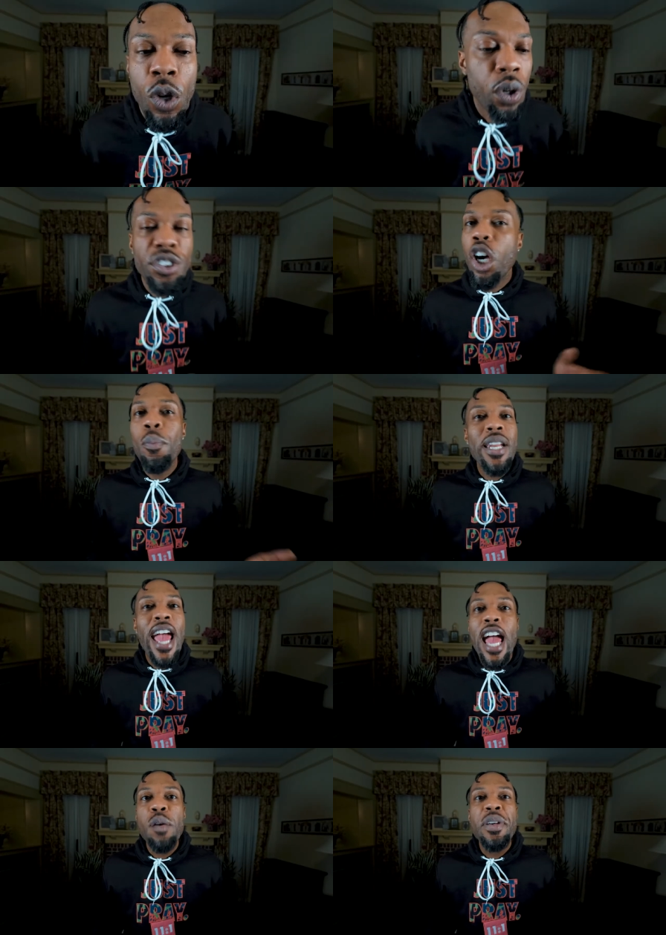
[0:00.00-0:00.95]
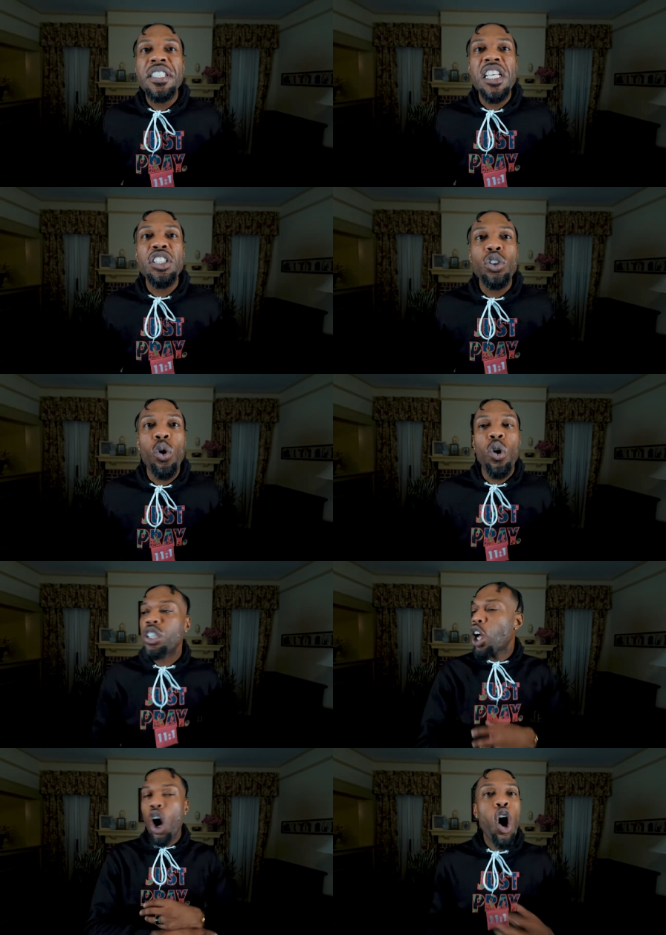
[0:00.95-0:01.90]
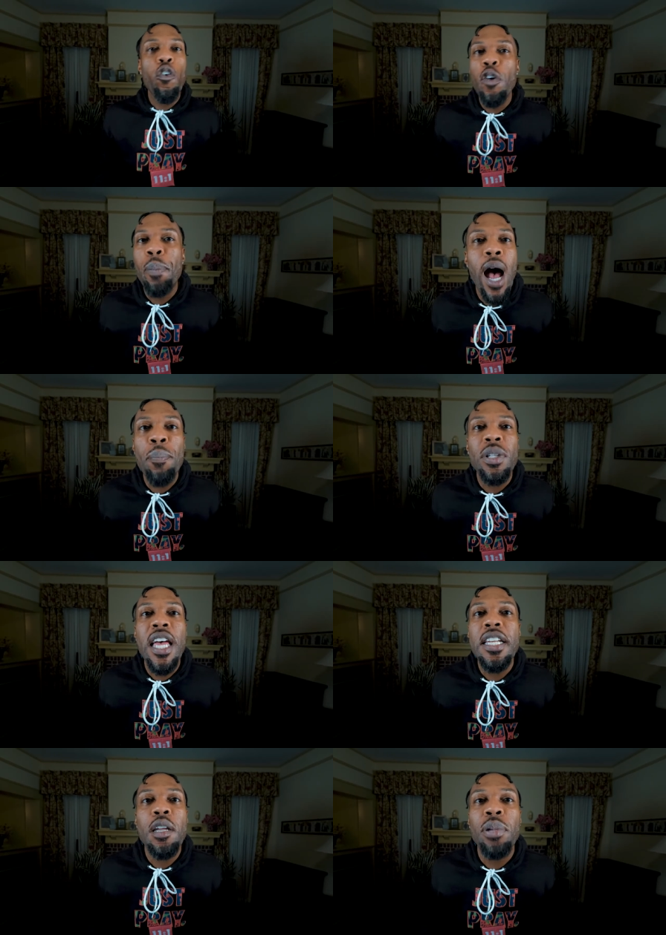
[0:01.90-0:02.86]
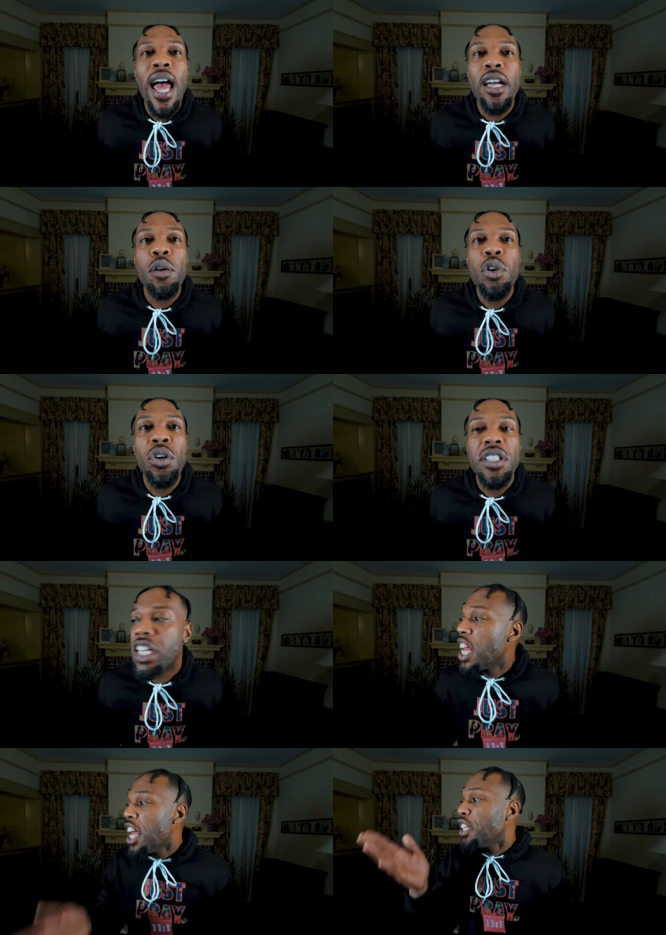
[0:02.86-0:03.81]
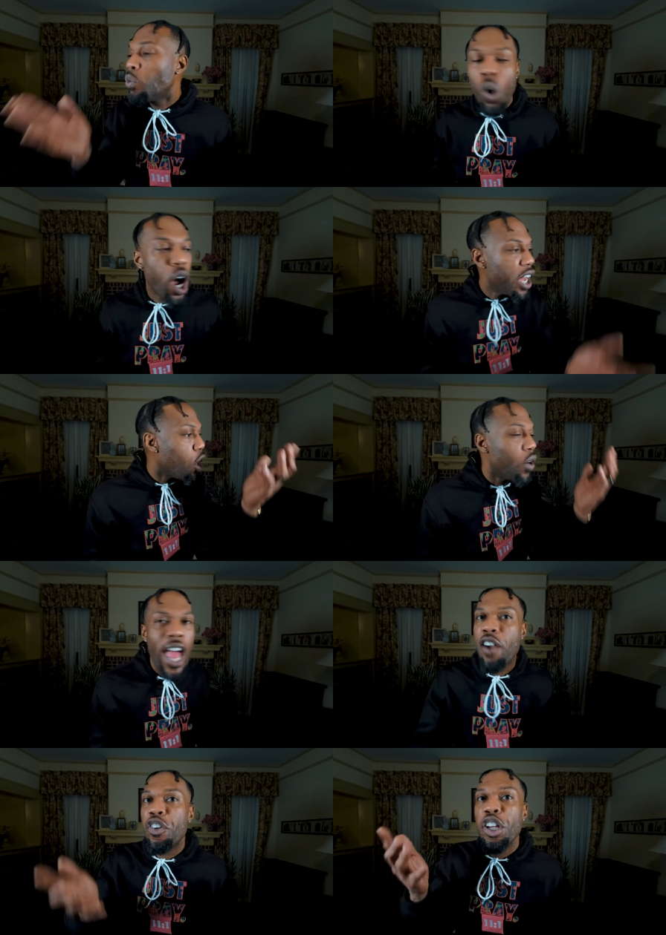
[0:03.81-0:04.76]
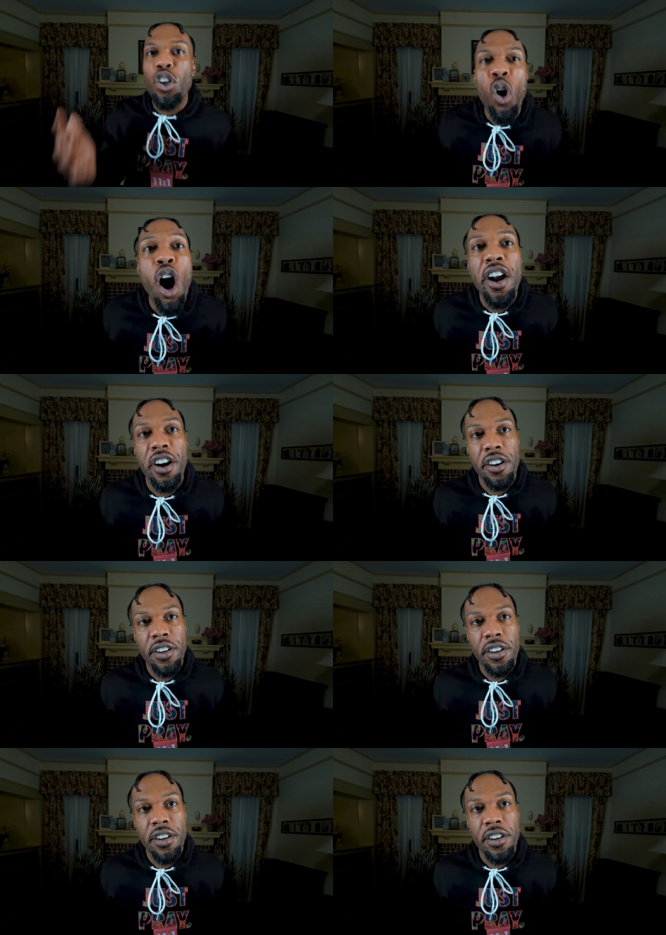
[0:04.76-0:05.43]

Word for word: With so many ABC stores overpopulating the black community, it's one on every corner.